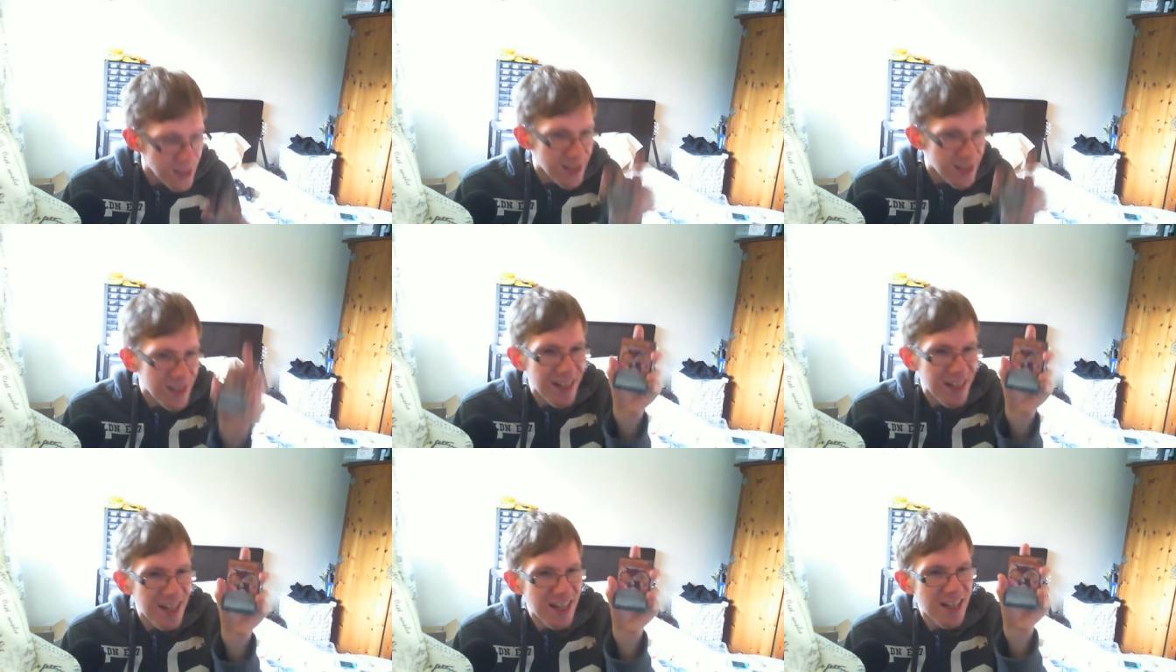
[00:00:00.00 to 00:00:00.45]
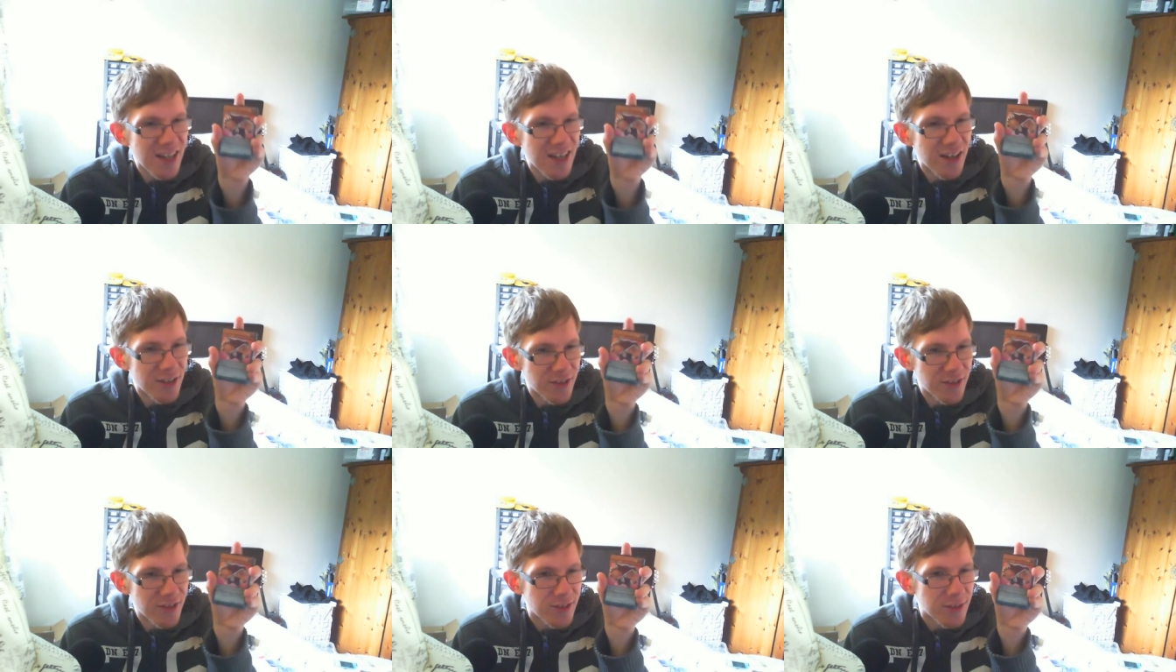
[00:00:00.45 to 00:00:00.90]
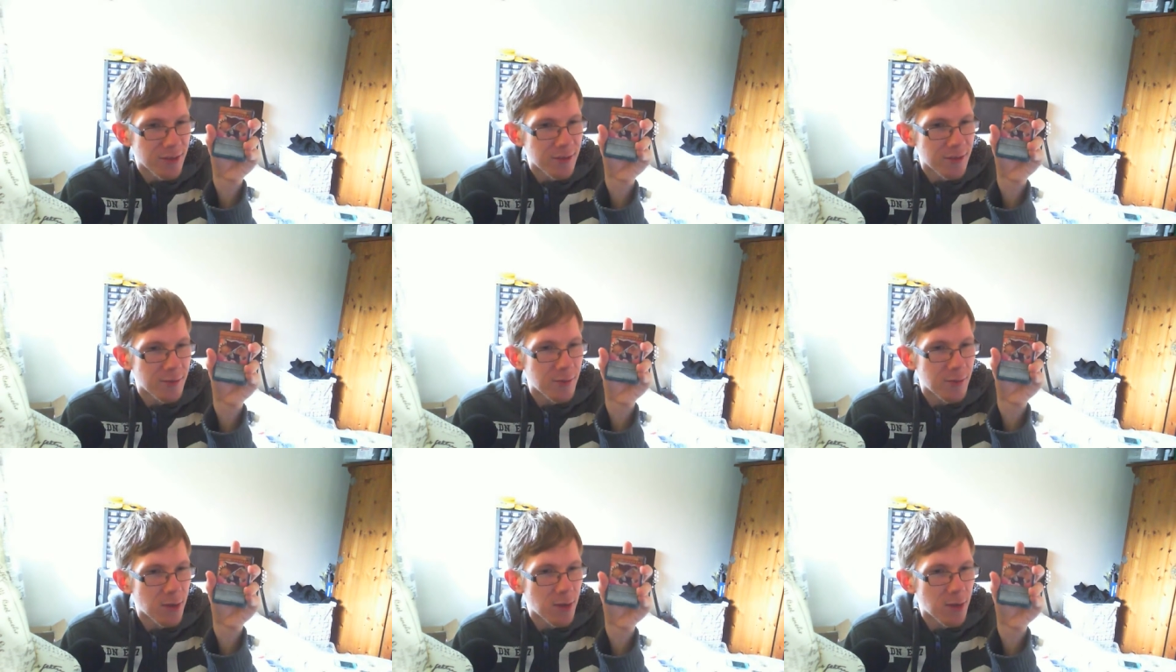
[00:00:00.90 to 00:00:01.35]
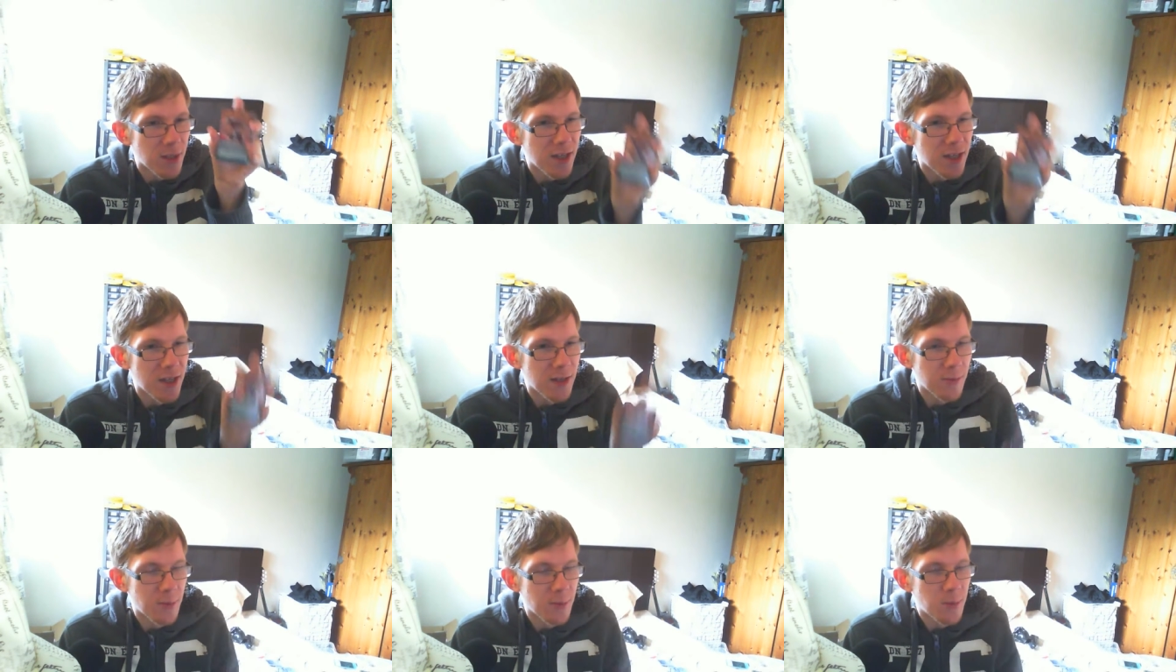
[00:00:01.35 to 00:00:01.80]
Kind of does.
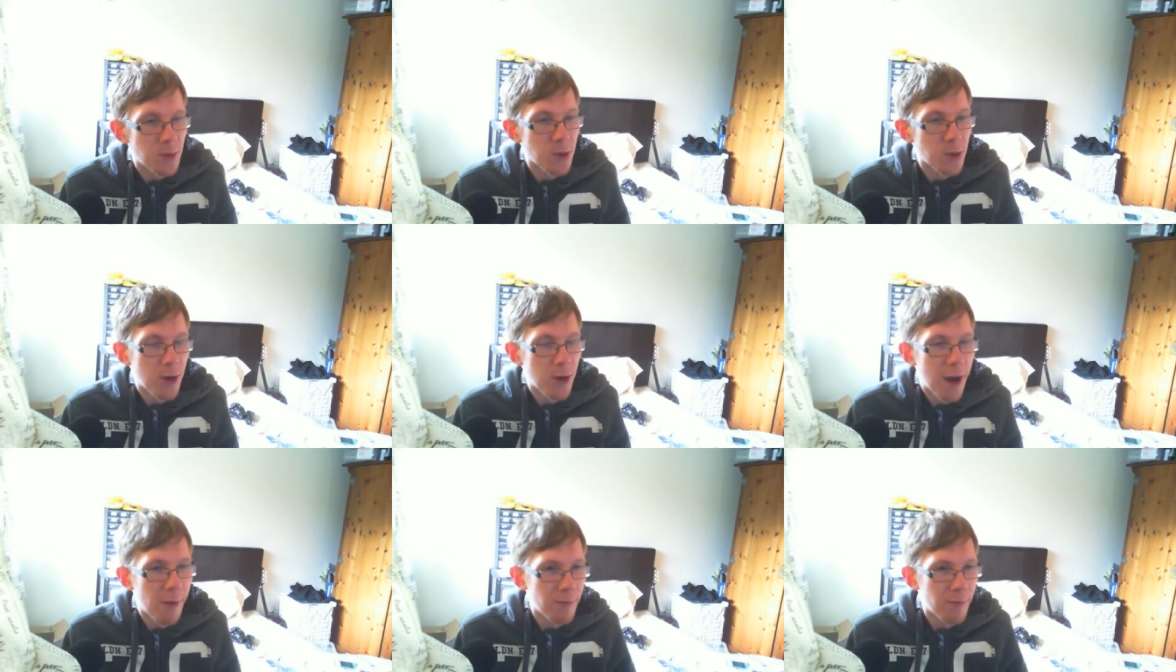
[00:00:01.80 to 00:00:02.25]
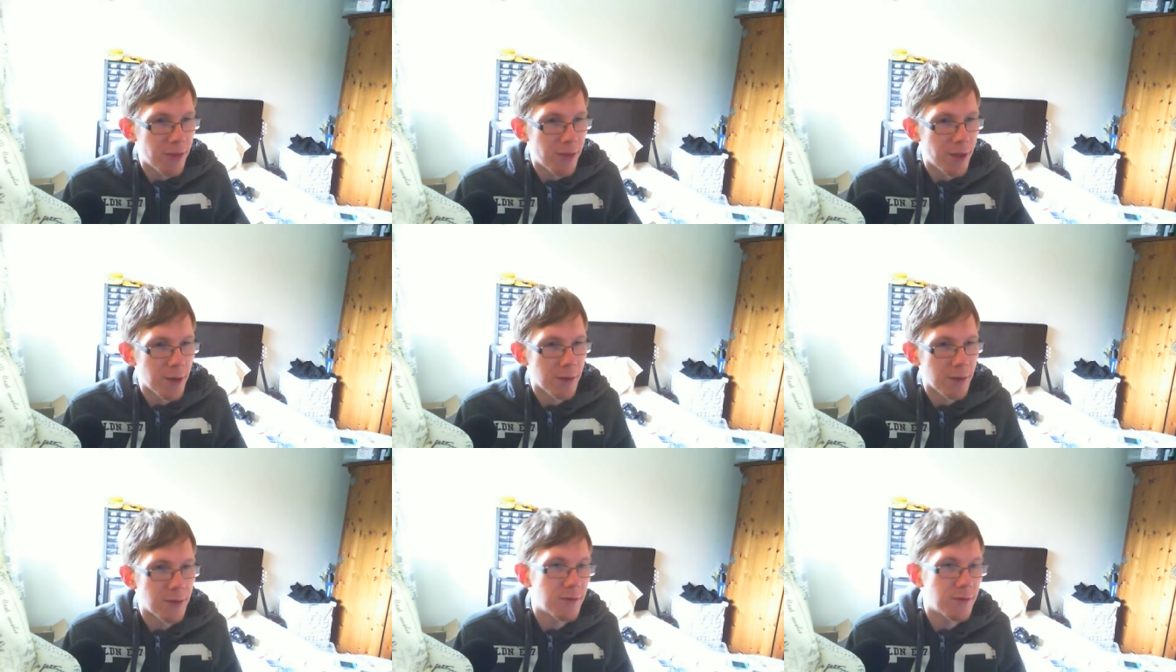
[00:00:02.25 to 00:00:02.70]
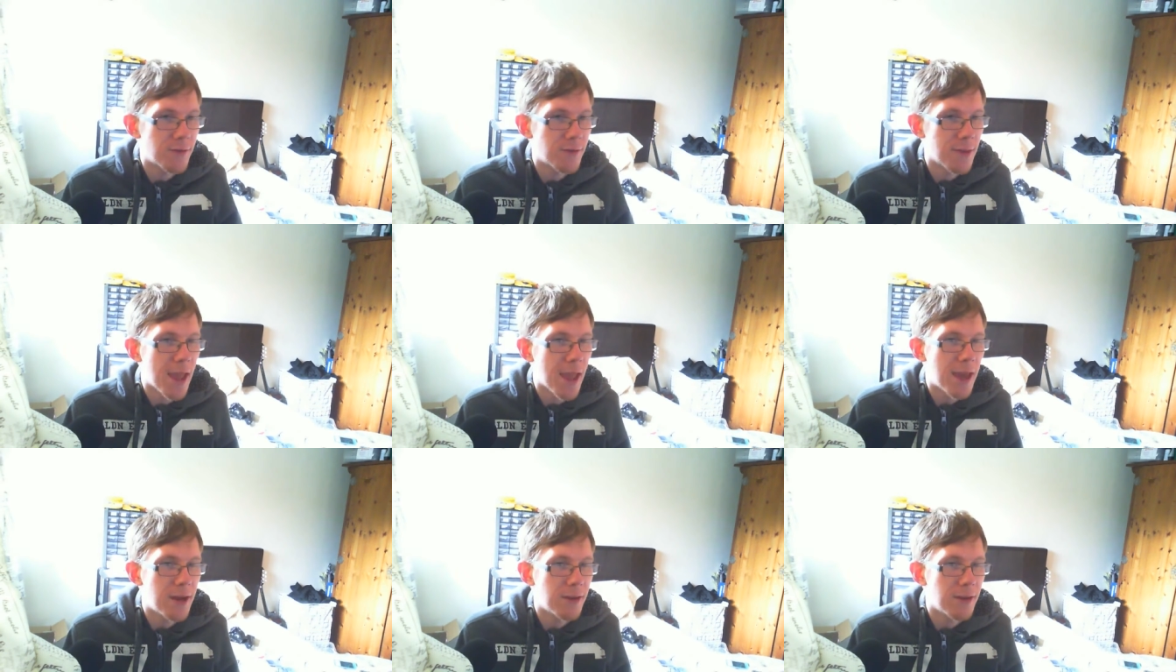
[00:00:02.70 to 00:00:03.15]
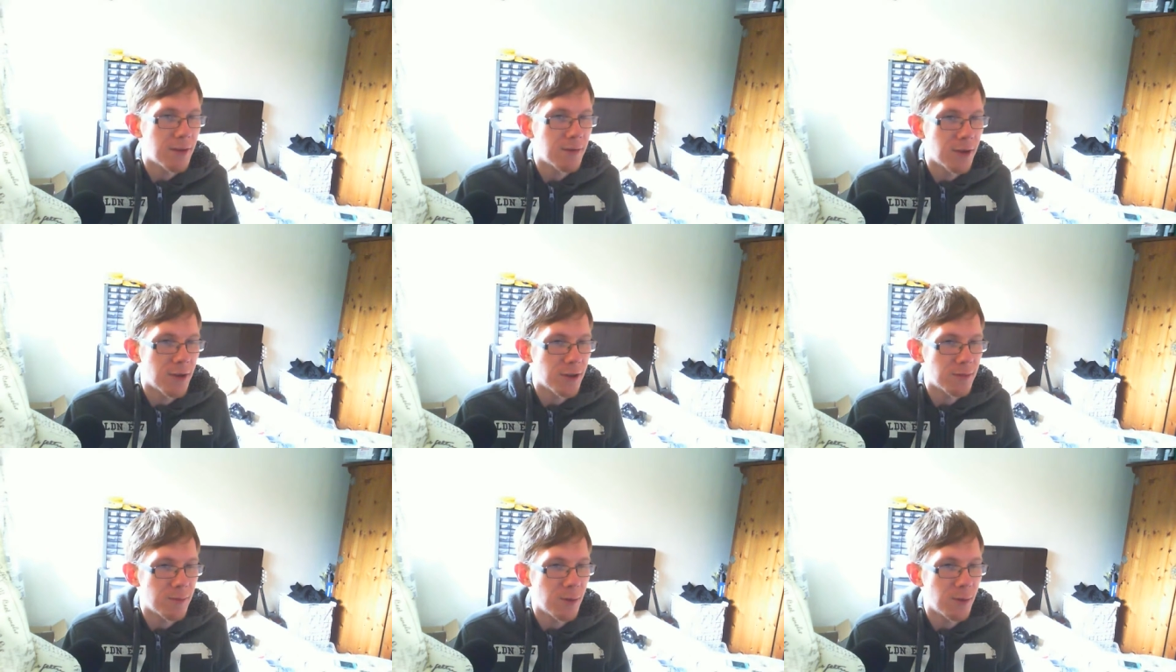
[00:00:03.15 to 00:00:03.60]
The crown thing that's the end of the
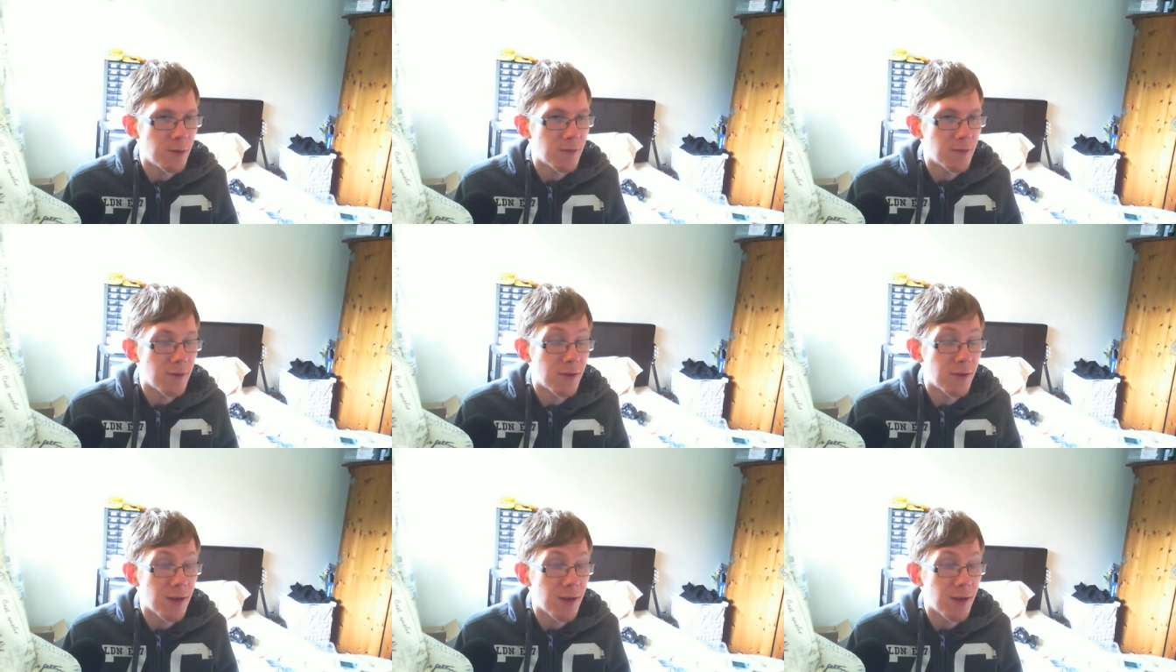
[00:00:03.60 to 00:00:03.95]
first movie.